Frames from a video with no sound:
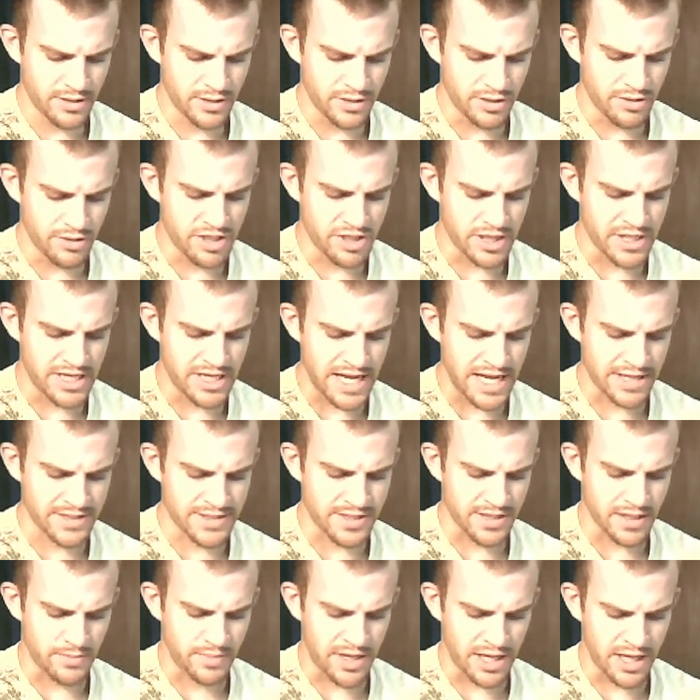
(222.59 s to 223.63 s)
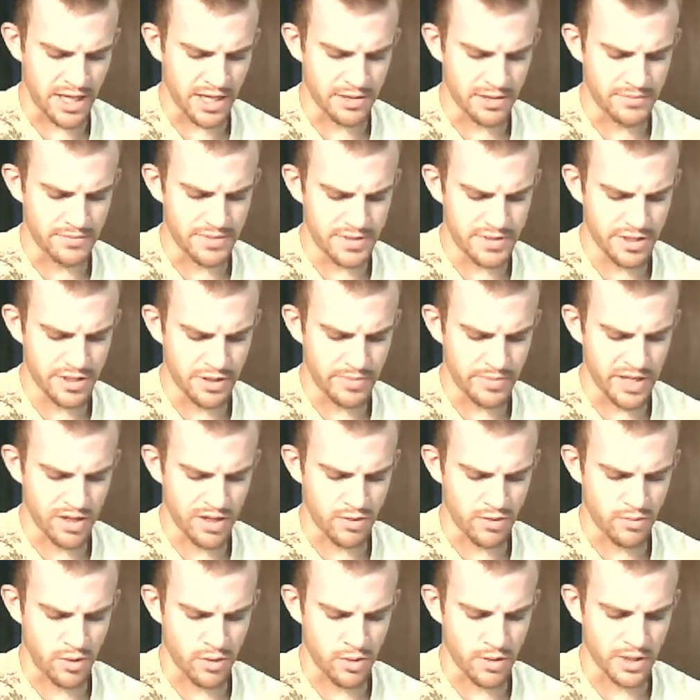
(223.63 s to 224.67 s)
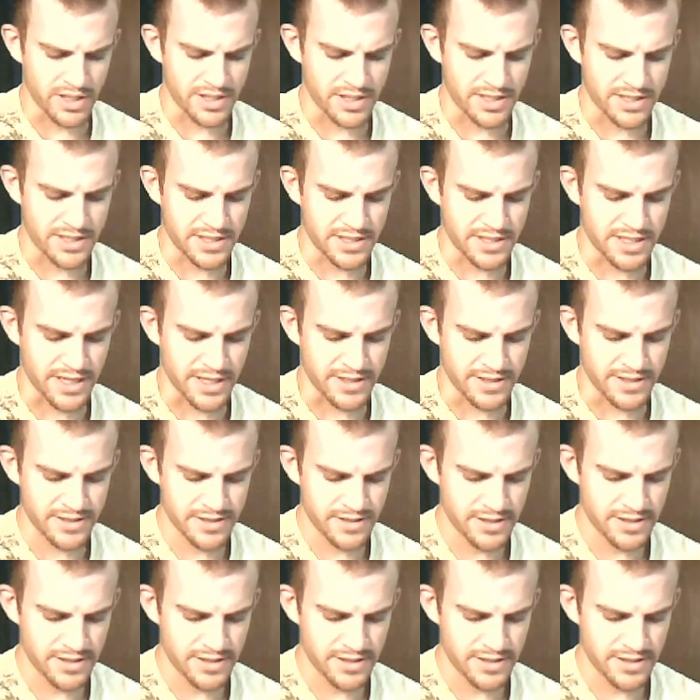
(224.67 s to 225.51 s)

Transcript: You should dance in the pubs. You'd be a roaring success.